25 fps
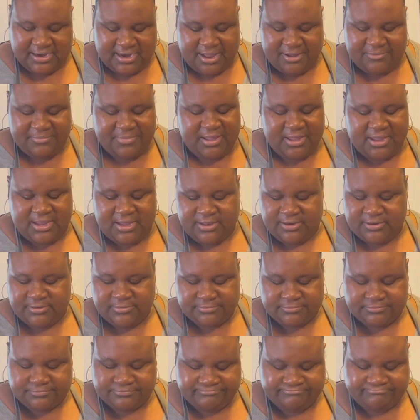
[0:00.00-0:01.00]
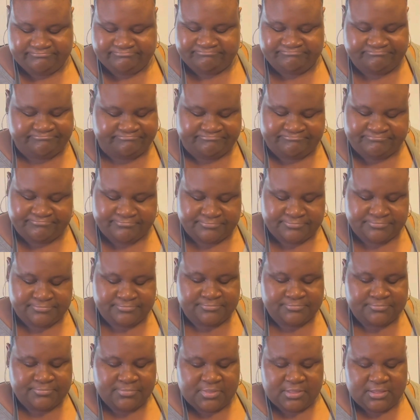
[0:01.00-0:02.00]
I mean,
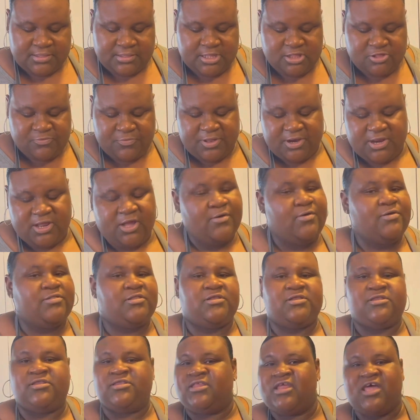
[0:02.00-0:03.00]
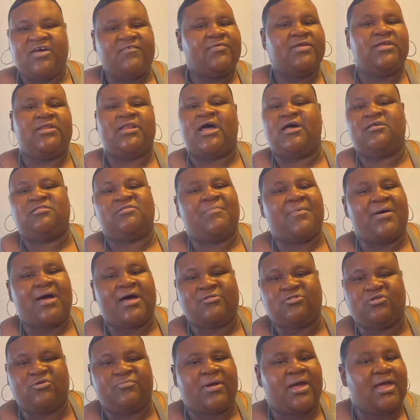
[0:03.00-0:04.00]
this video is definitely not
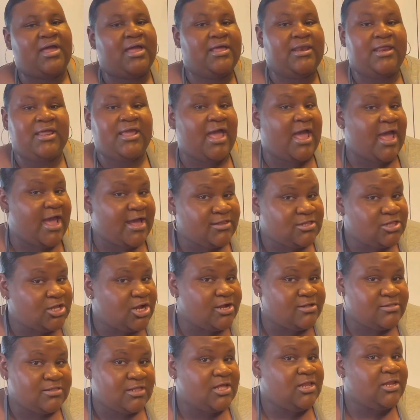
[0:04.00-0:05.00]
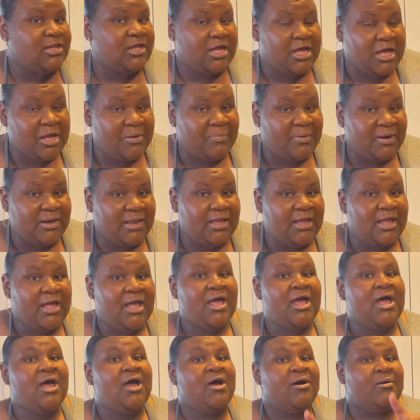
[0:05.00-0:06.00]
sponsored by any cast iron skillet company,
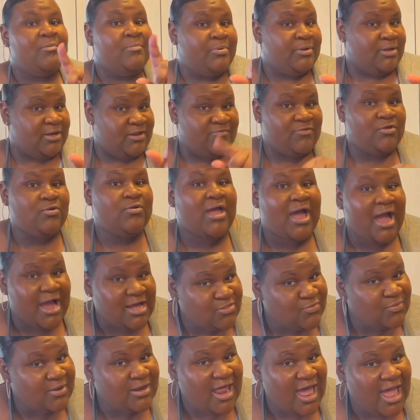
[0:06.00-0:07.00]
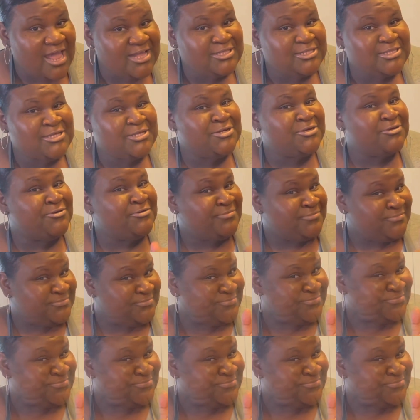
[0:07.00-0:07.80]
but if you guys would like to.